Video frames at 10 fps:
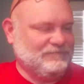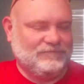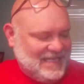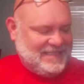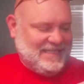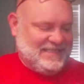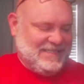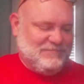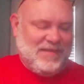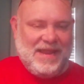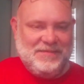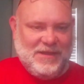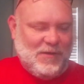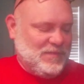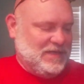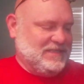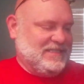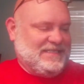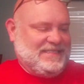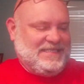Let's get this baby open and
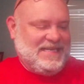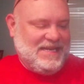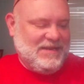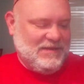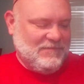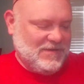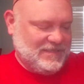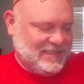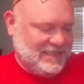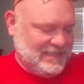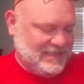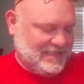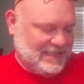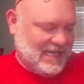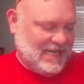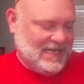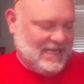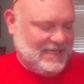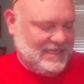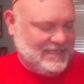see what's
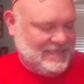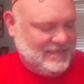inside.